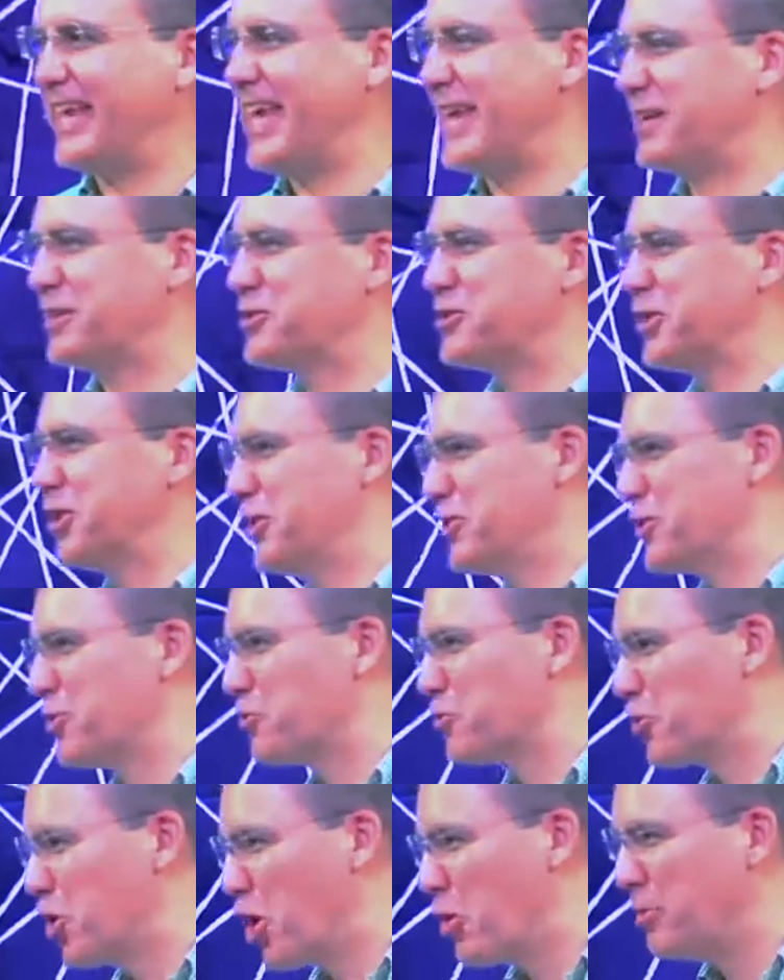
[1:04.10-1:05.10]
out and turn to
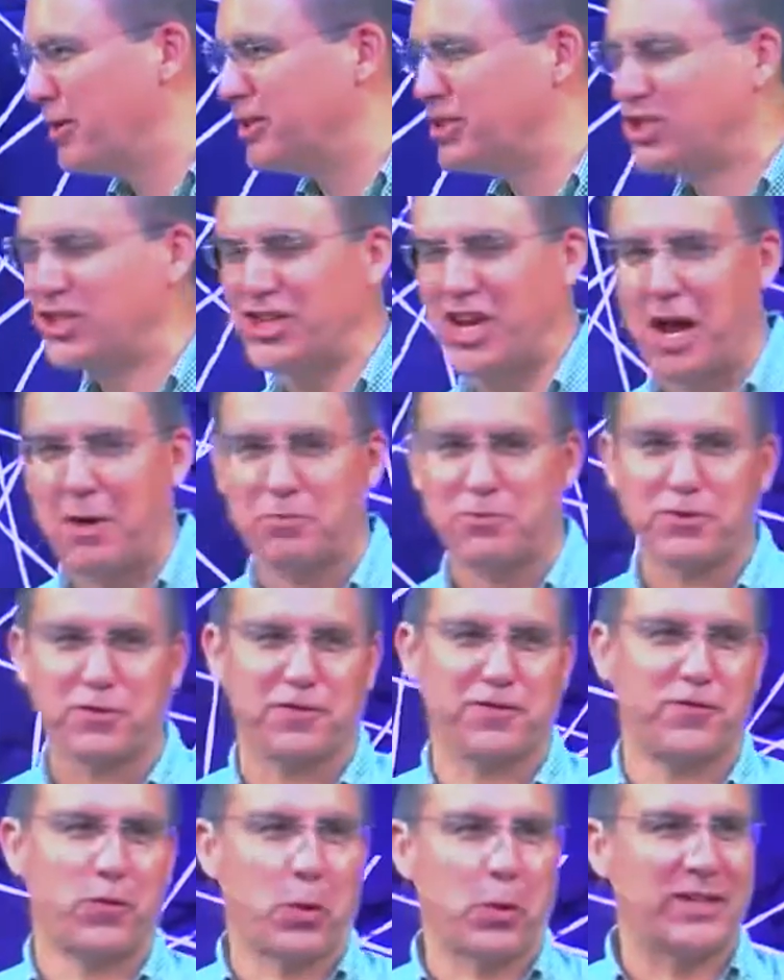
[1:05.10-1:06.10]
Romans chapter
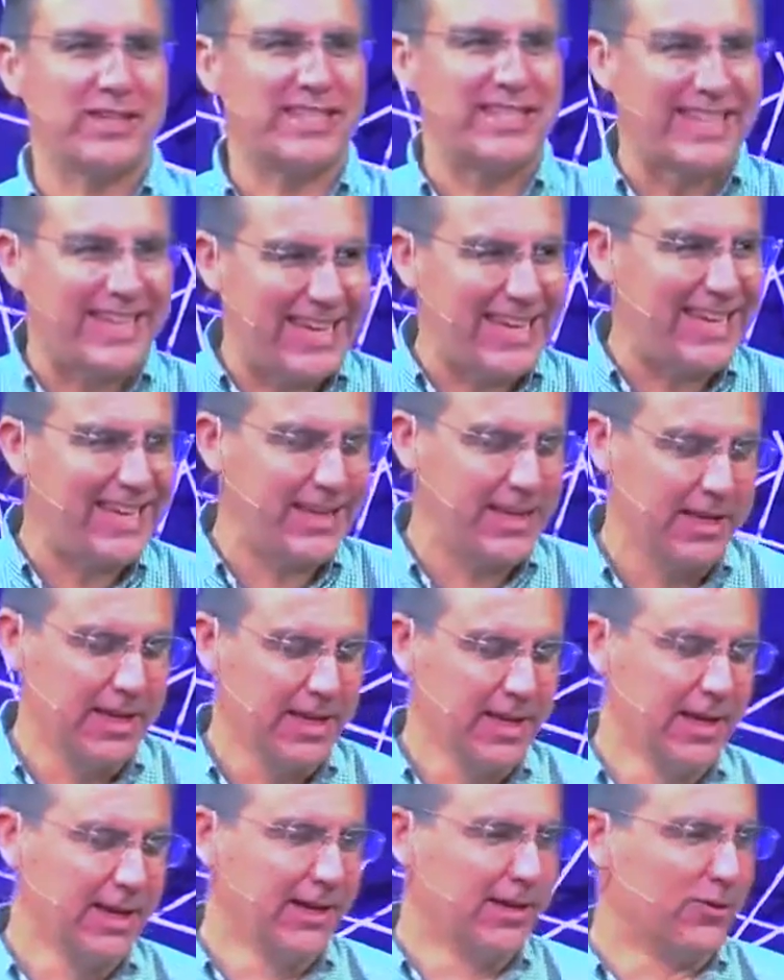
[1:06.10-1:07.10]
14?
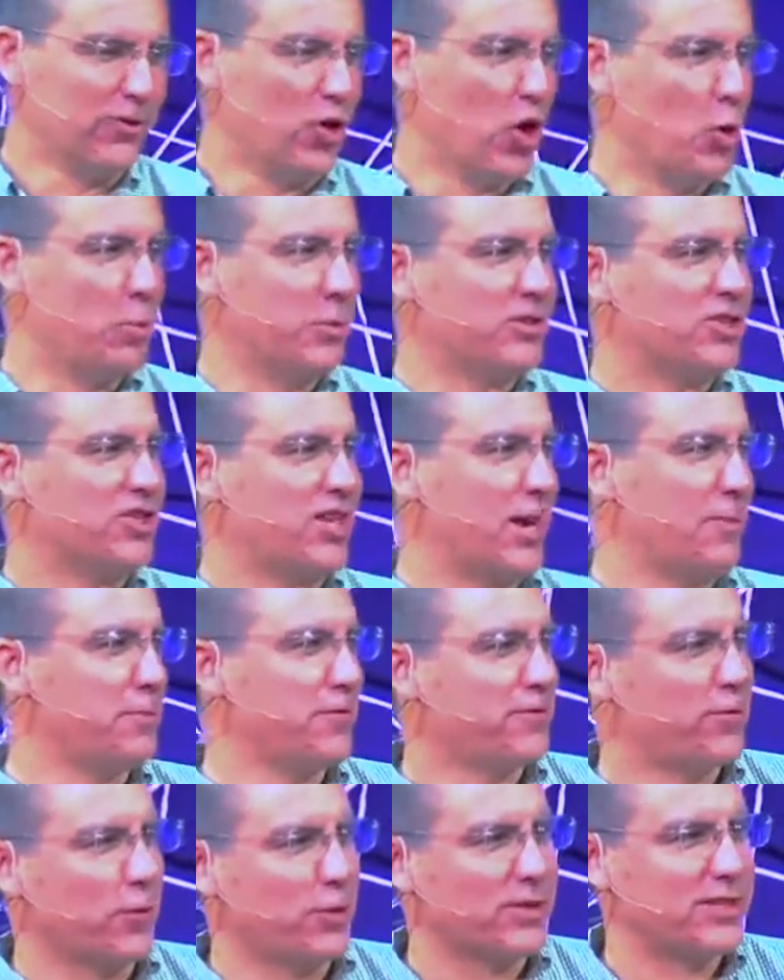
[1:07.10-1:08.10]
Romans chapter
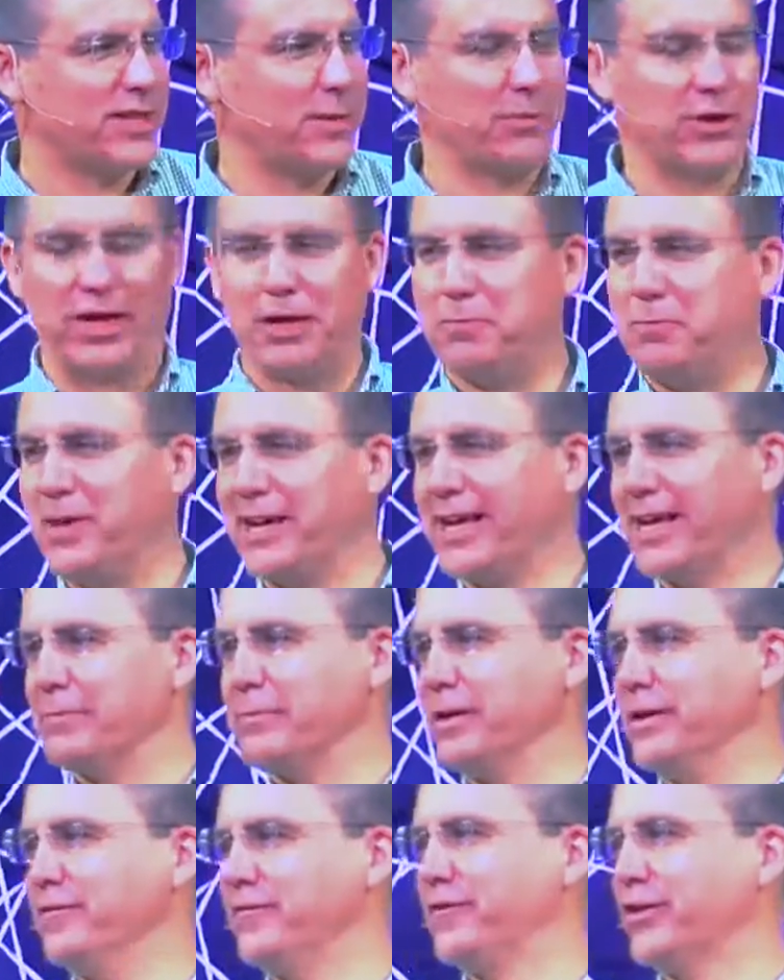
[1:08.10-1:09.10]
14, we're going to pick up
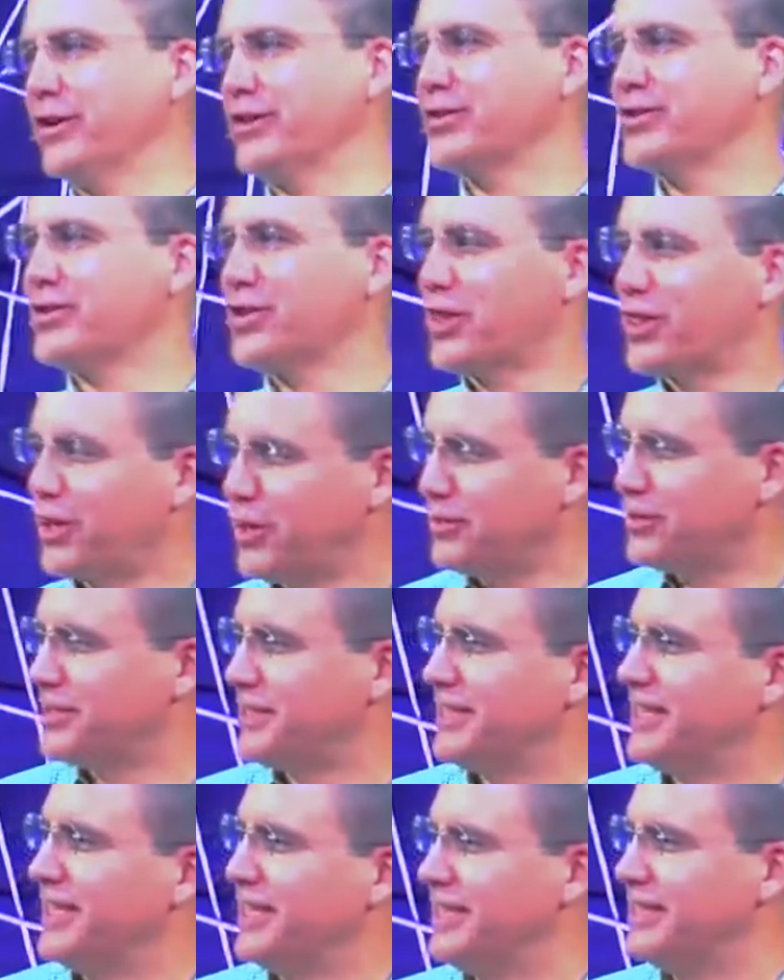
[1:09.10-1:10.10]
in verse
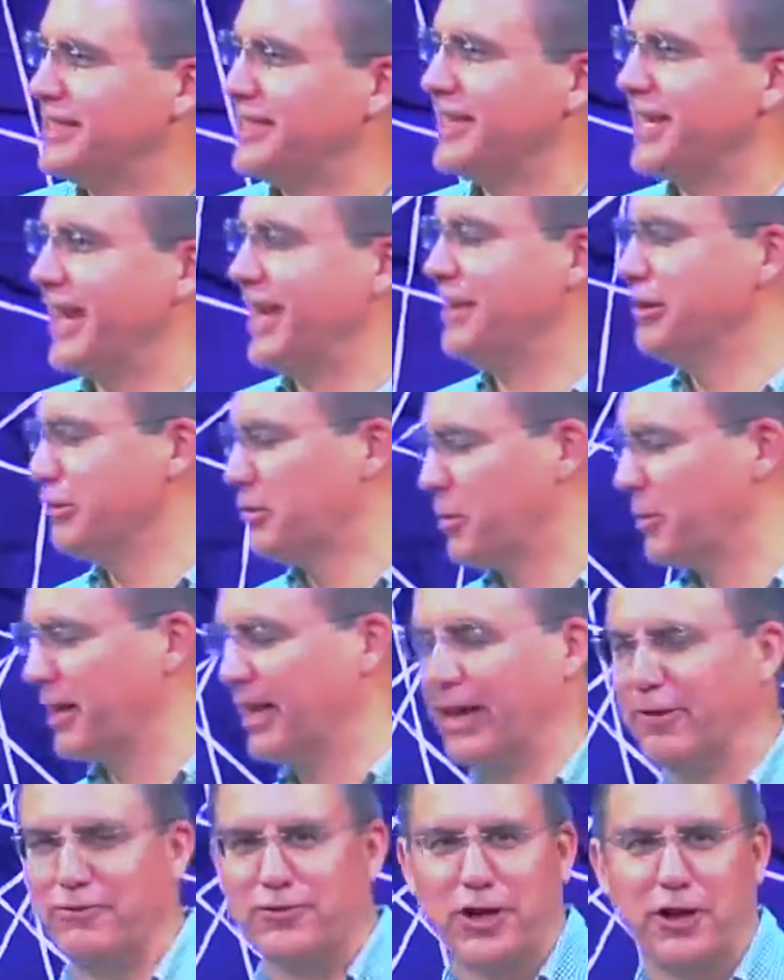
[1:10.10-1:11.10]
13 together where we
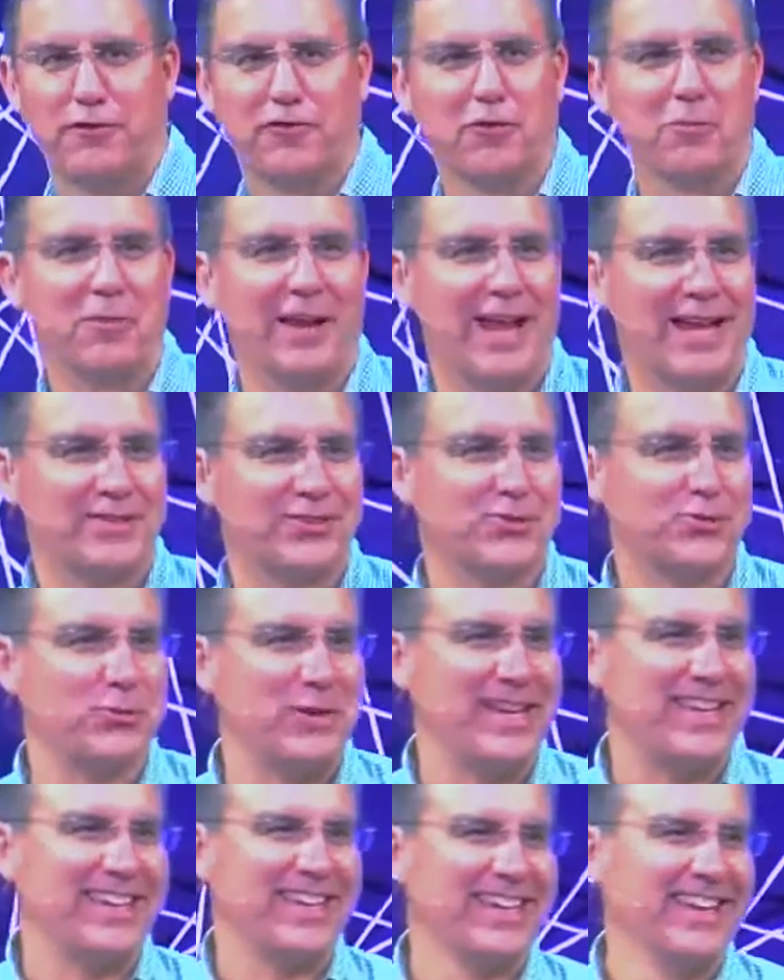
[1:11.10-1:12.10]
left off from last
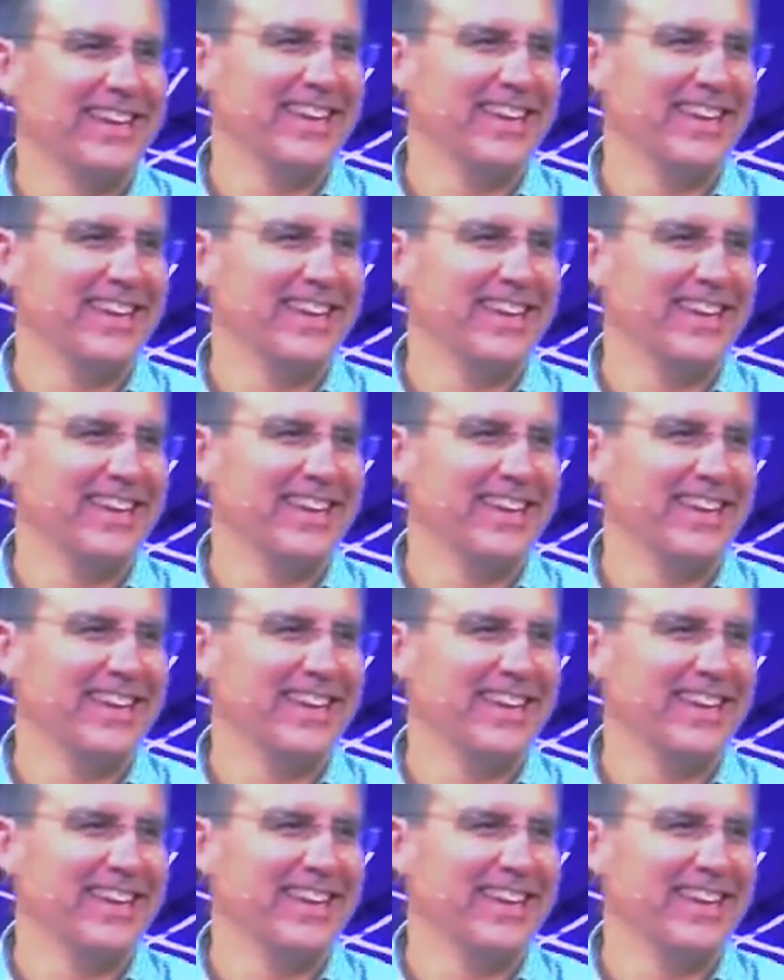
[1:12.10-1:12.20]
week.